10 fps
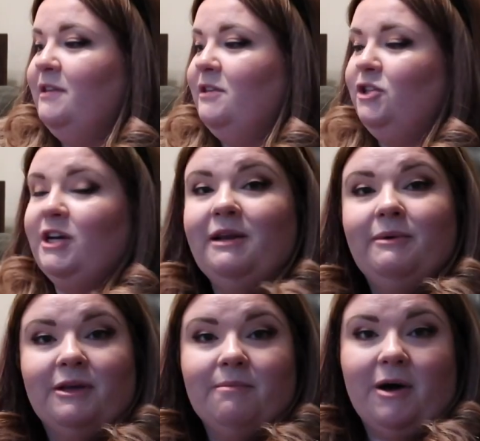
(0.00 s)
There's a
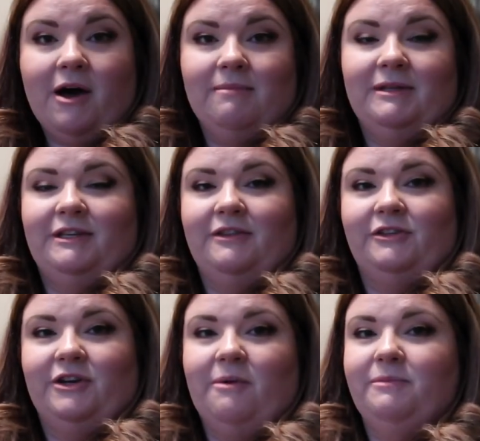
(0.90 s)
shallower compartment at the
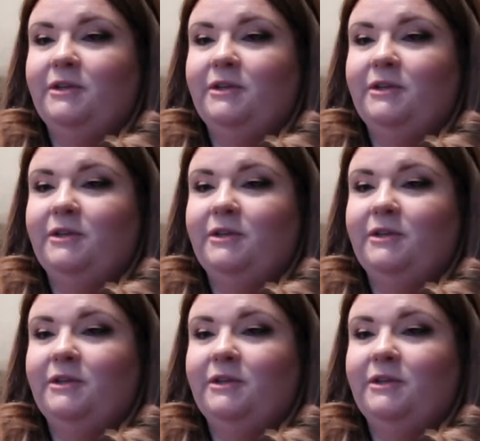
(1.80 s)
top,